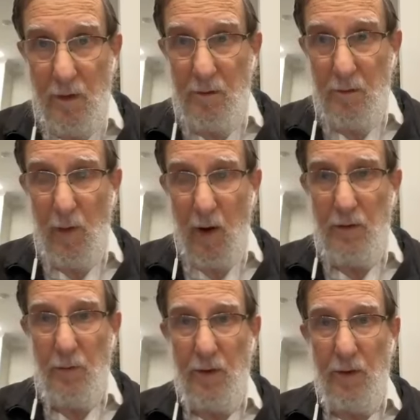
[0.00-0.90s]
uh, to
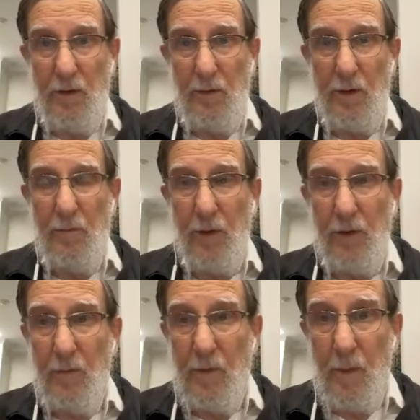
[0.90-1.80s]
march with and to live with.
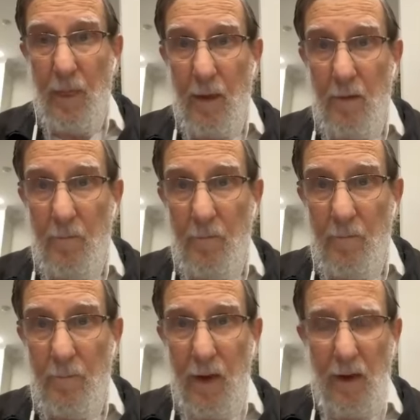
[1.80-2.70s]

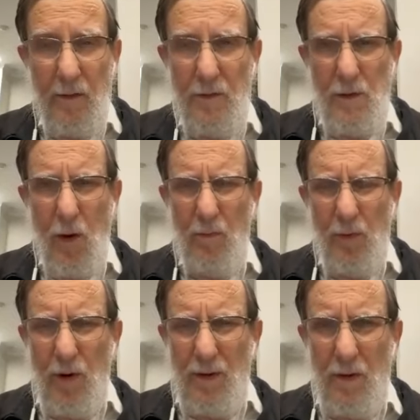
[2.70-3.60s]
And they're so
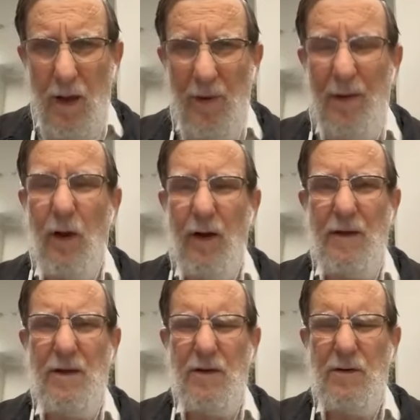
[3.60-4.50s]
important. I mean, look,
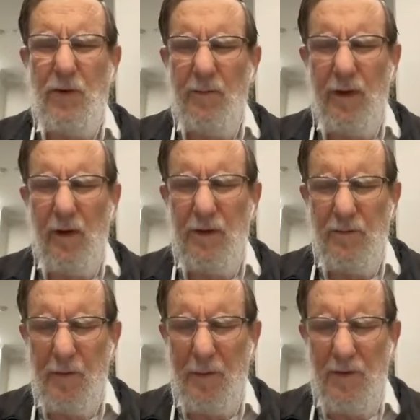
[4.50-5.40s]
it's, it's trivial to,
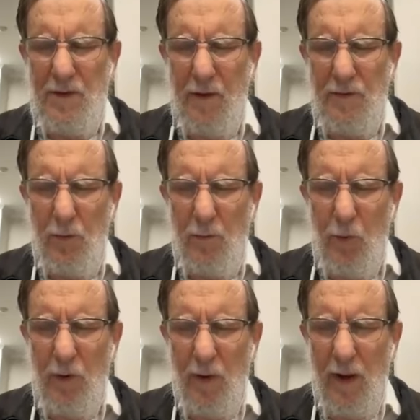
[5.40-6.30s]
for me to say they're so
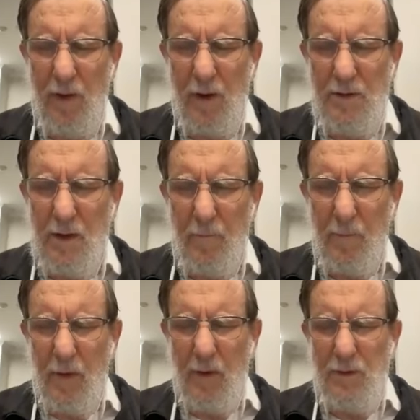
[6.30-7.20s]
important. What I mean is
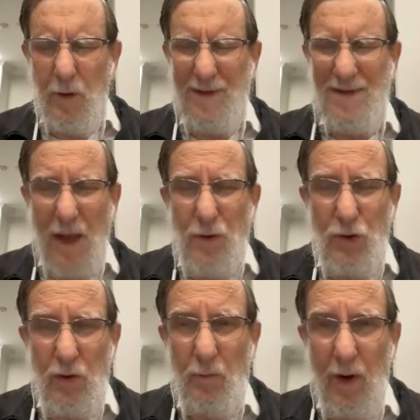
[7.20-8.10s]
they're so
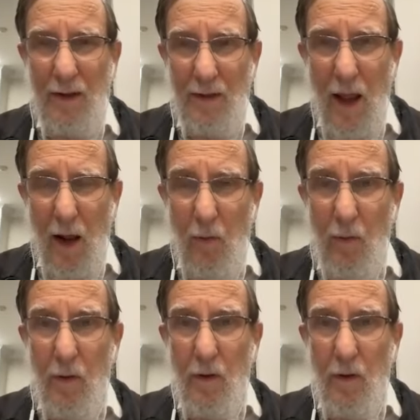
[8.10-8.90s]
essential right now